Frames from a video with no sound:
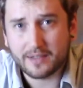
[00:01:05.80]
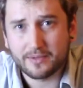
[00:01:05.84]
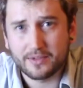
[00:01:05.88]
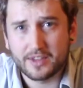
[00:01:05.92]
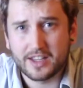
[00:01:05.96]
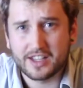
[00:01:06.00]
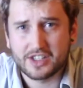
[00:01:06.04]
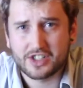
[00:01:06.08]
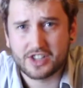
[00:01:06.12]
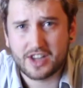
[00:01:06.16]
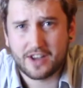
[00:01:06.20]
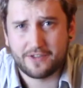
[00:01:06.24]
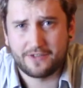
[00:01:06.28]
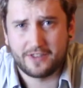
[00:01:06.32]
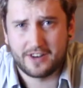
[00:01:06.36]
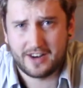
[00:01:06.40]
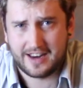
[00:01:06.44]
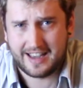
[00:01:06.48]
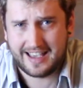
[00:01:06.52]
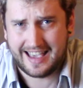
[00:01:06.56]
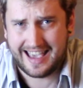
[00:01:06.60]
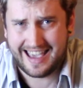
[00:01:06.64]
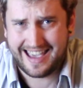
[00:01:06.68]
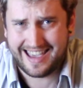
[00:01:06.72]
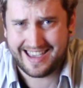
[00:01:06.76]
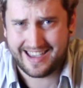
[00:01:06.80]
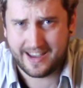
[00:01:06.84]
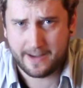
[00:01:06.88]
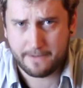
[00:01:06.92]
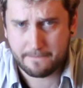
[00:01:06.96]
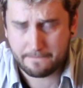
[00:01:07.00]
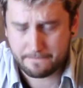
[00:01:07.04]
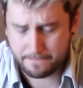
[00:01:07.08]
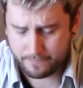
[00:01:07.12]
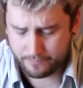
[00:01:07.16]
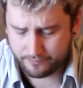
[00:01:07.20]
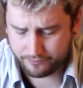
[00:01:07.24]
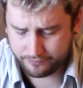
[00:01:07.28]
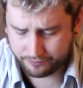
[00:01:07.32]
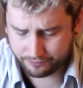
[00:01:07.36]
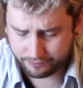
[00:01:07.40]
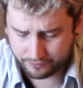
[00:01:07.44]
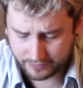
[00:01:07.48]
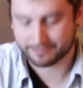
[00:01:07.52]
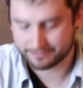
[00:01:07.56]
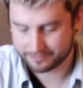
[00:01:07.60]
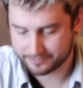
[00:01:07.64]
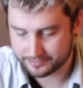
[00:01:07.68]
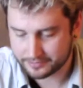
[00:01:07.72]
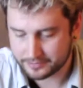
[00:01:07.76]
There's definitely heat.
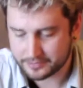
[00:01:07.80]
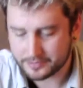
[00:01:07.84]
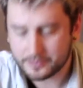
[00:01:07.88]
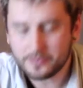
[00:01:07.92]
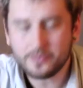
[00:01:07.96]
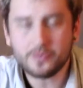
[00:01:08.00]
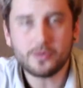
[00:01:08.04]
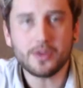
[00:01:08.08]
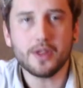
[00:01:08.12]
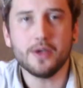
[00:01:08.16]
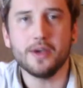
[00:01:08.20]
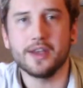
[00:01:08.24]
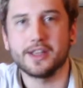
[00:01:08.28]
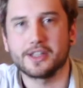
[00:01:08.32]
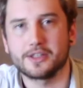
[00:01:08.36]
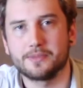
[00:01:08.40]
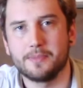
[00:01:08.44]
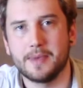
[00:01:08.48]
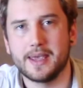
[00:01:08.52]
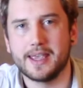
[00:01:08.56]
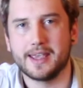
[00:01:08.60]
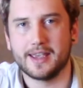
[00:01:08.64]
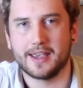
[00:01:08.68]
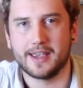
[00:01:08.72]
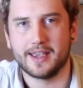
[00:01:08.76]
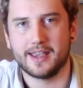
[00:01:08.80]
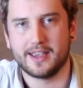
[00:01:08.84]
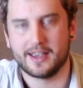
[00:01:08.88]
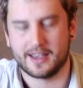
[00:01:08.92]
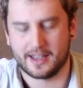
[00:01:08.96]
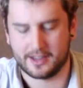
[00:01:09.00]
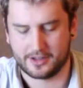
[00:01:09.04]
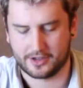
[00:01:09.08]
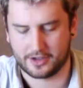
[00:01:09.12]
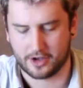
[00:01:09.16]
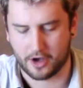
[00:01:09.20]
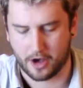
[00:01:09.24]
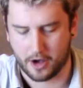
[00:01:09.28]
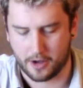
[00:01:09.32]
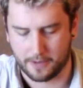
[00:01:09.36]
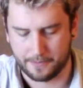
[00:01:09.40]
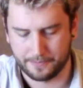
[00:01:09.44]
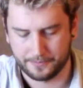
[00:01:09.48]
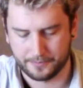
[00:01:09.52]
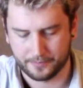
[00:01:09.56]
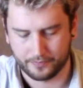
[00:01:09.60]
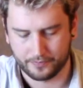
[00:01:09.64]
It's meaty, it's got